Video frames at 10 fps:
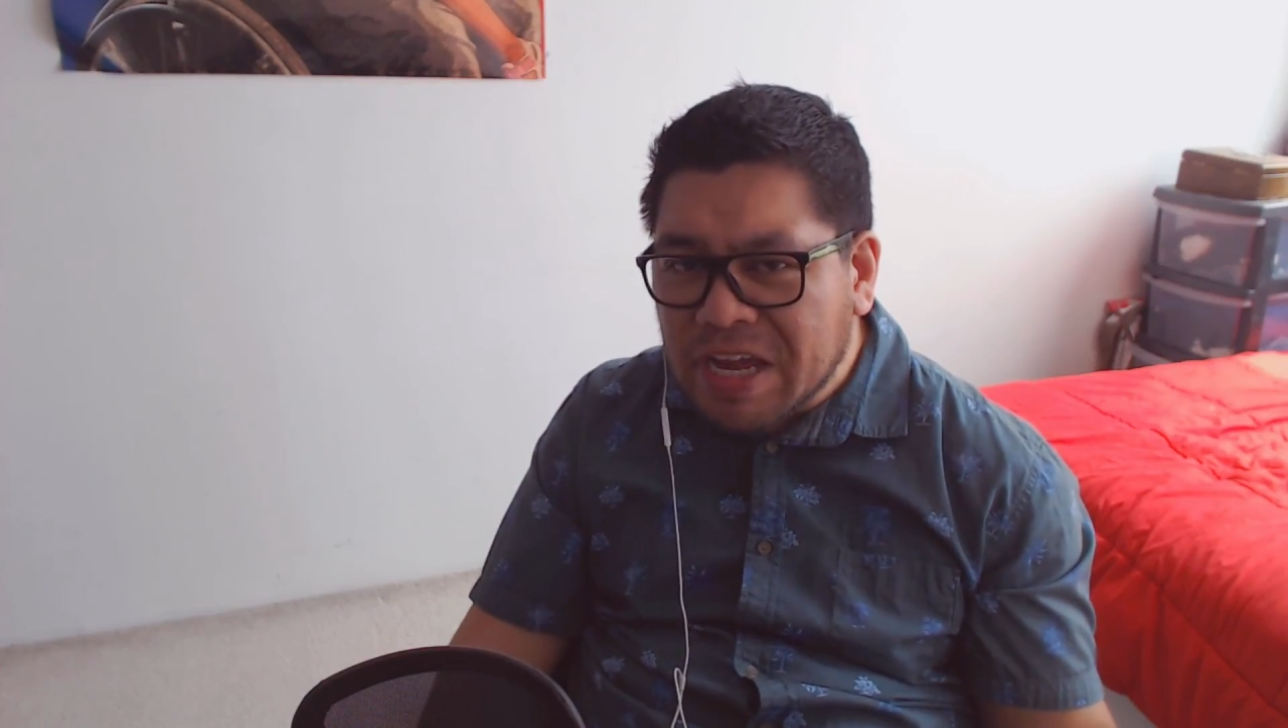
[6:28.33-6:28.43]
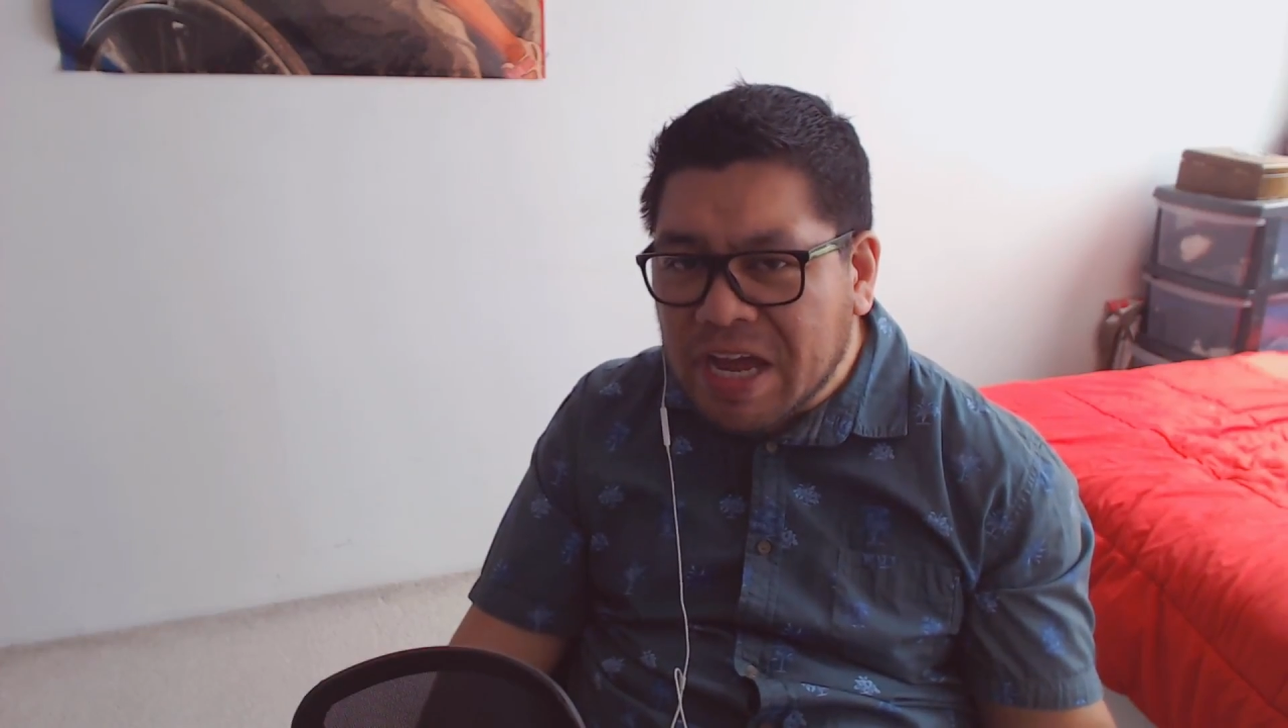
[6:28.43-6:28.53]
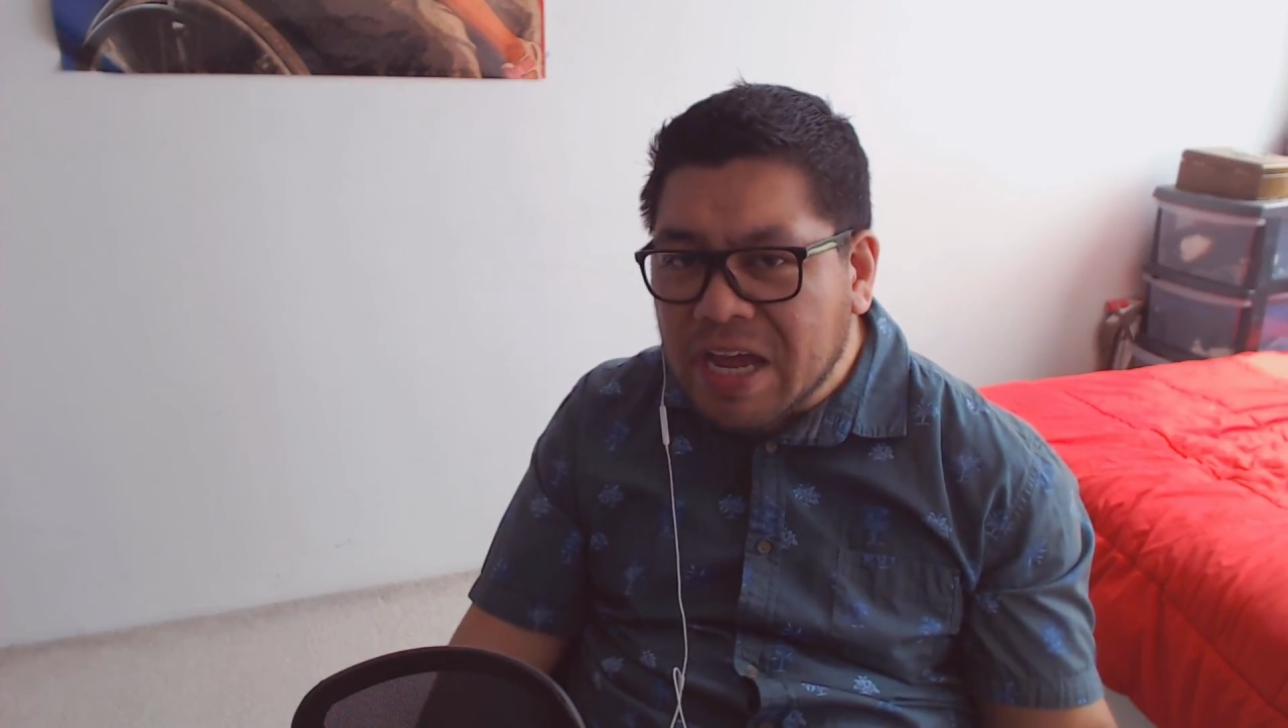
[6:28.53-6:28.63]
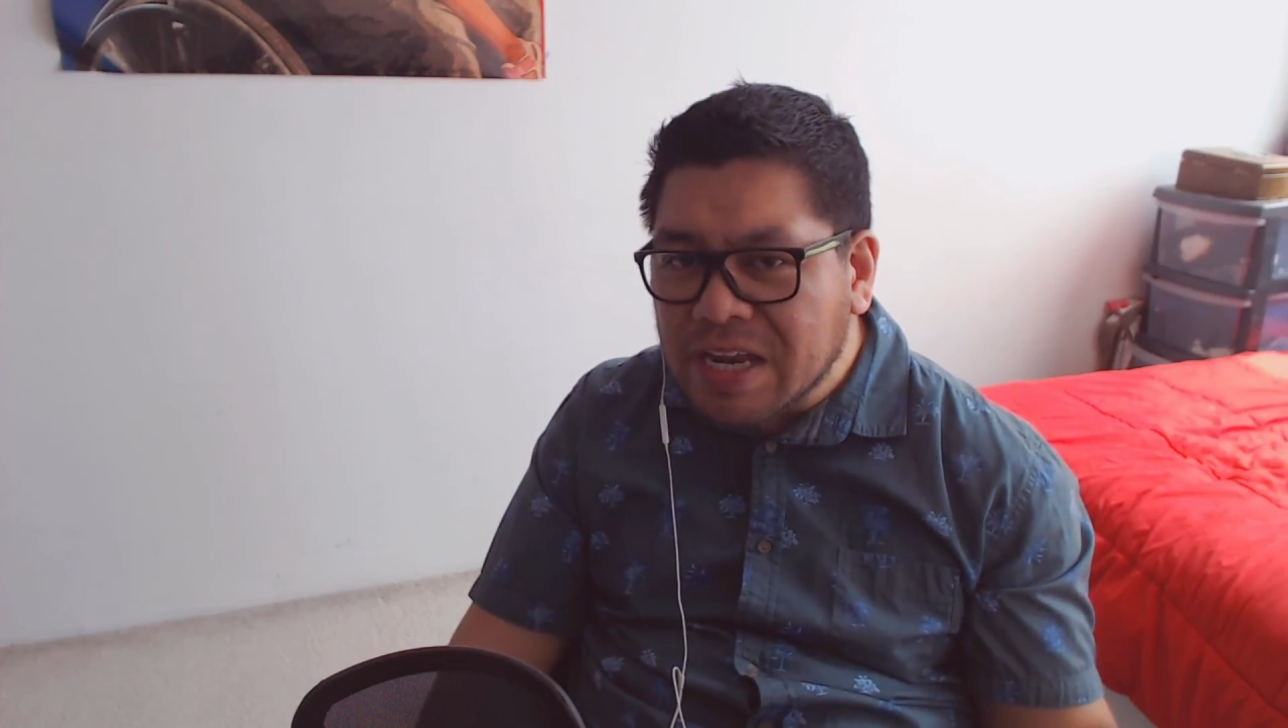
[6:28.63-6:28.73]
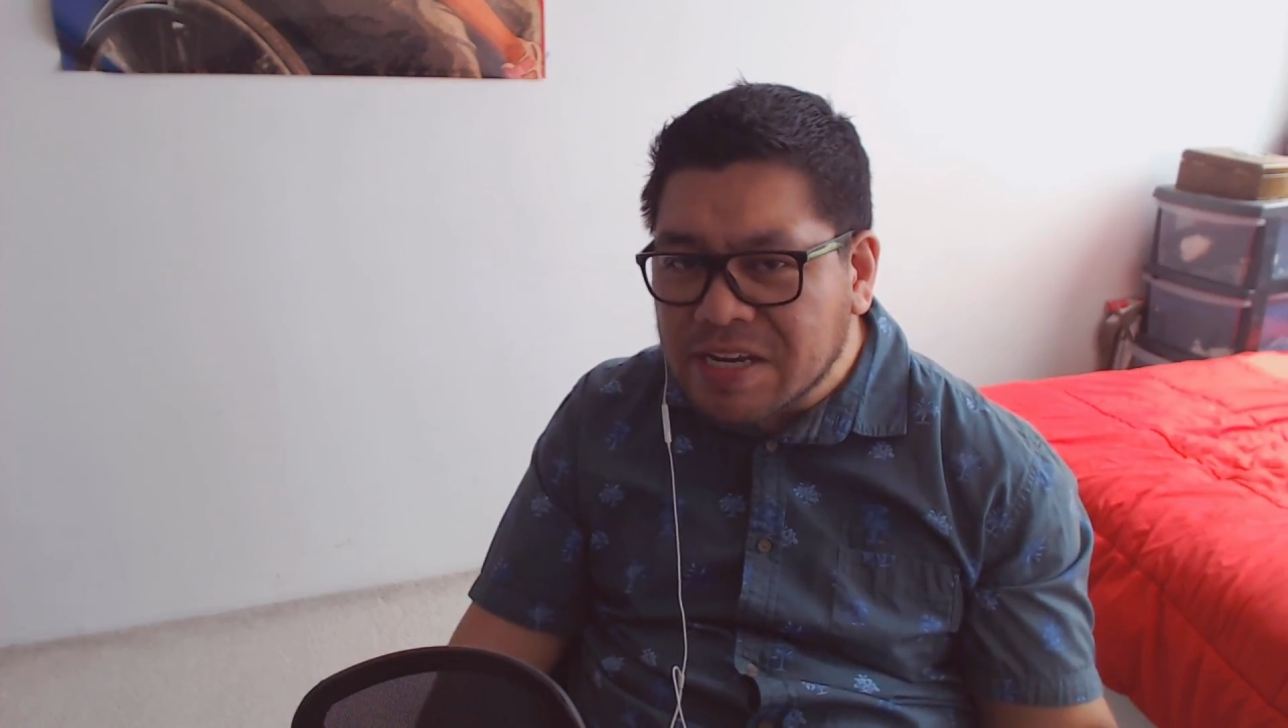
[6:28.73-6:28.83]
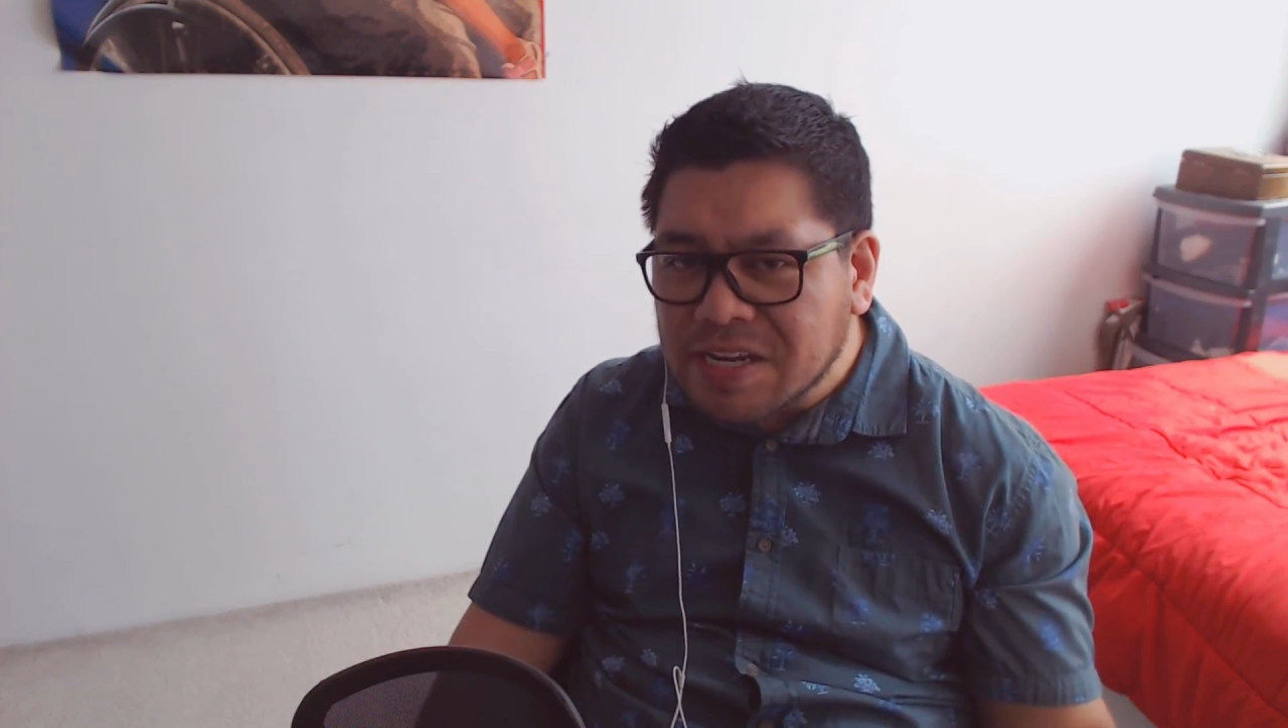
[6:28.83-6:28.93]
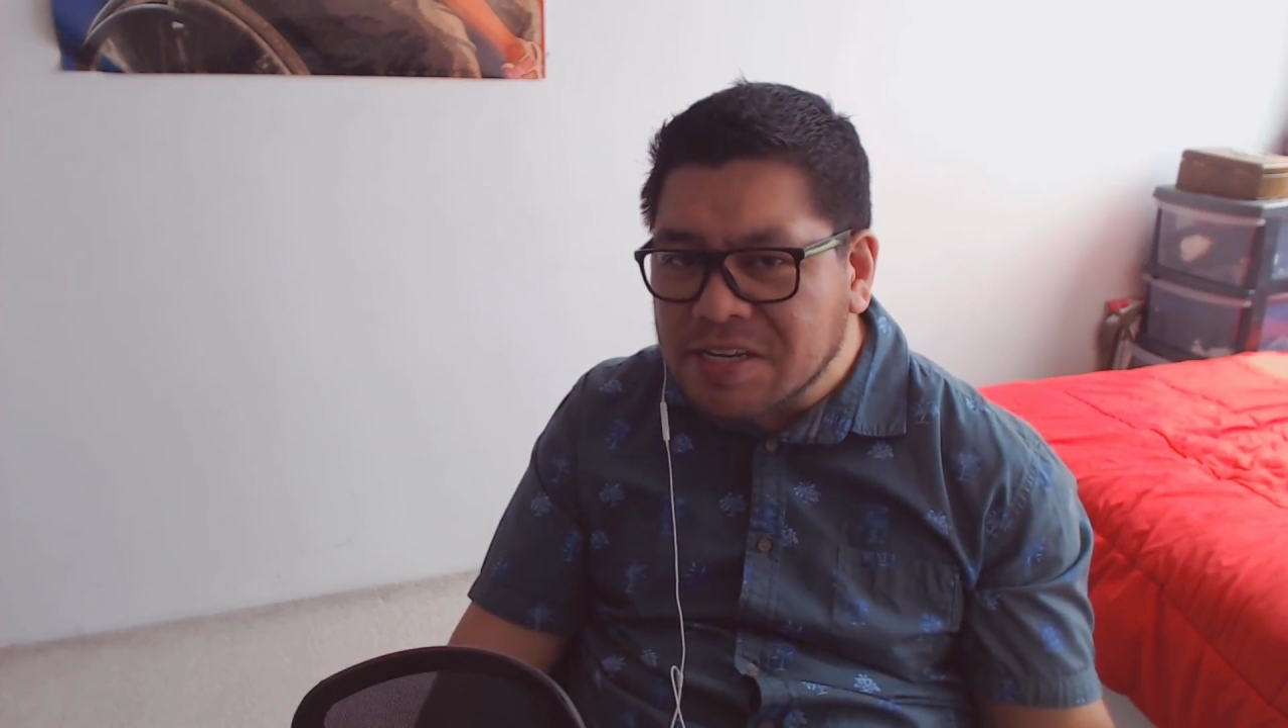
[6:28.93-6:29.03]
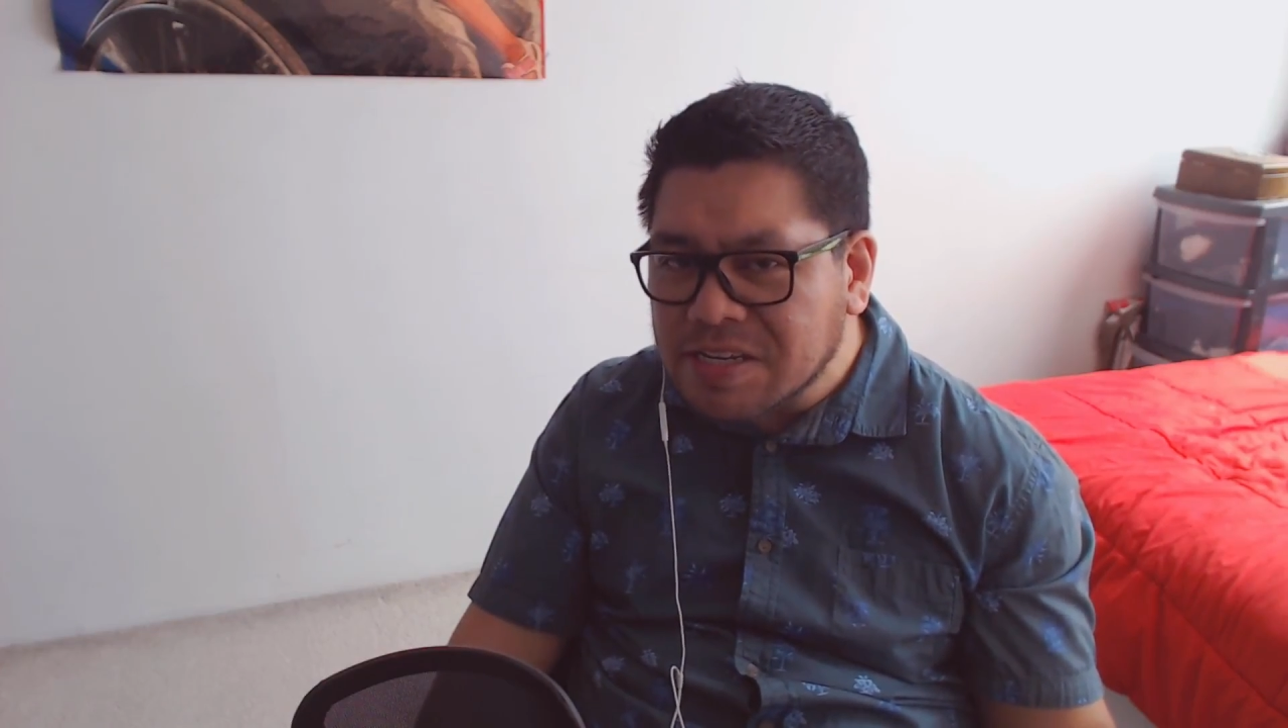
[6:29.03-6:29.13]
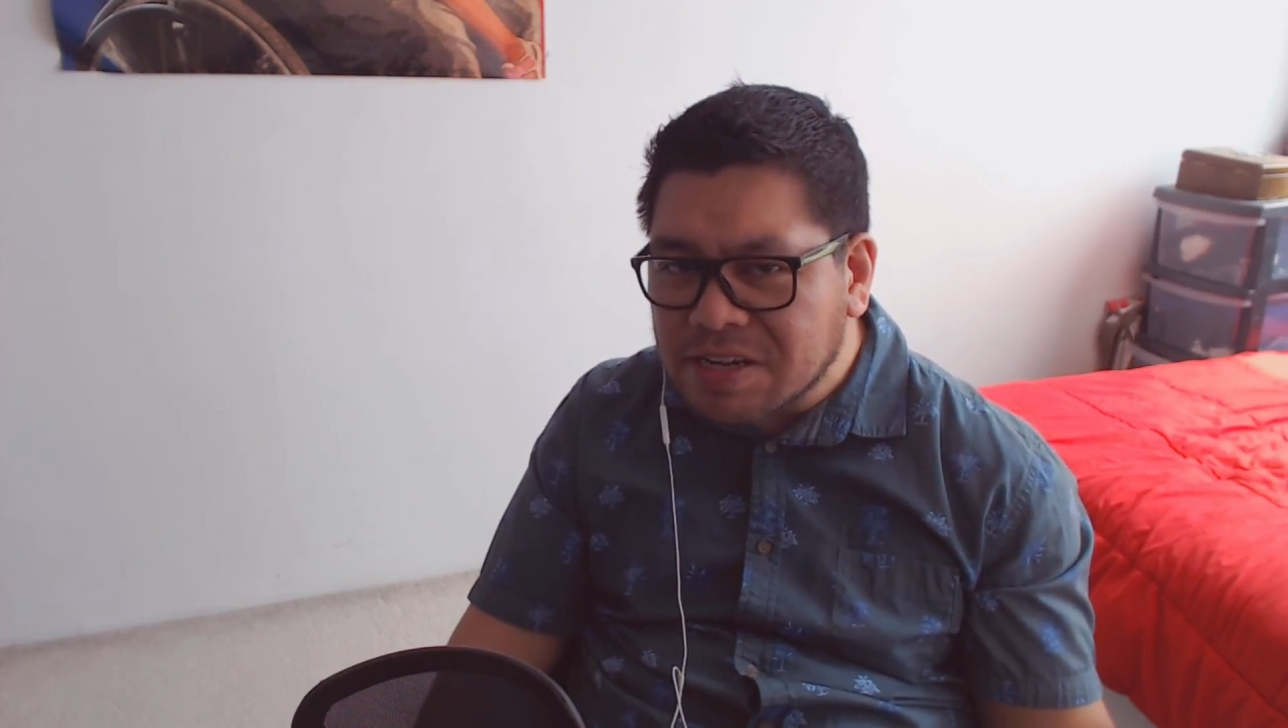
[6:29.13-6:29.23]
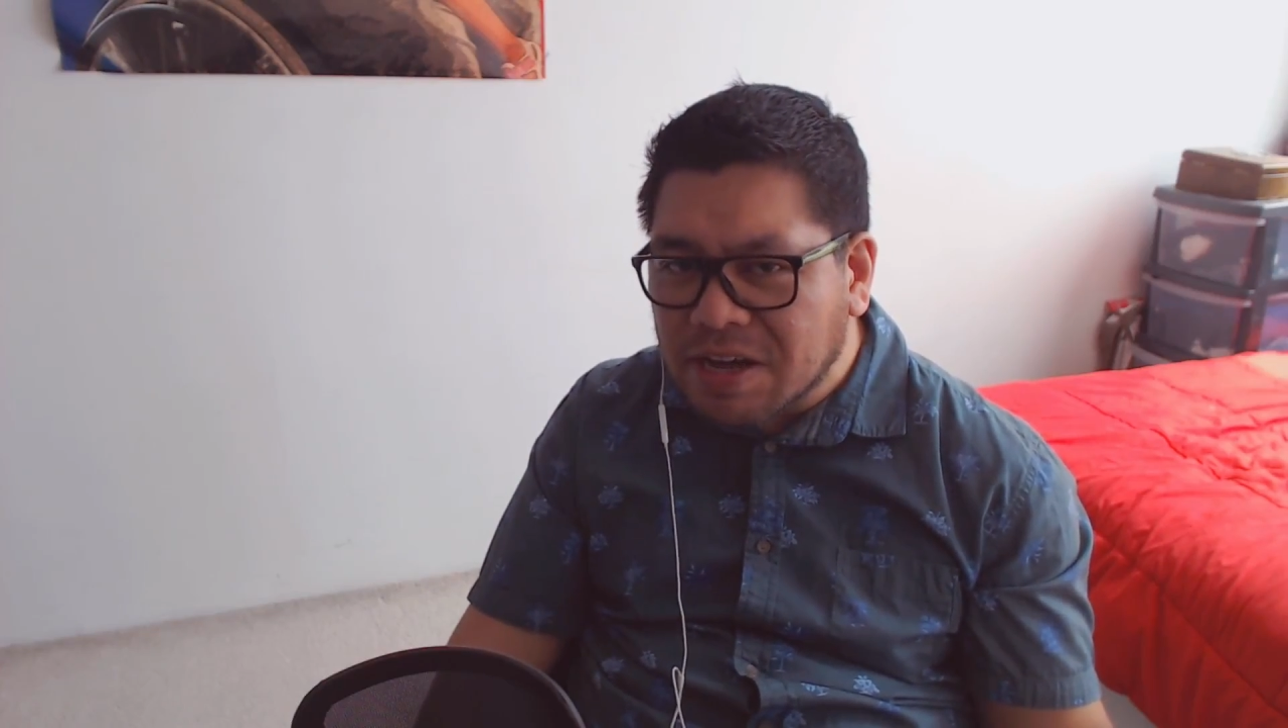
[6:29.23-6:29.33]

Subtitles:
hard-hitting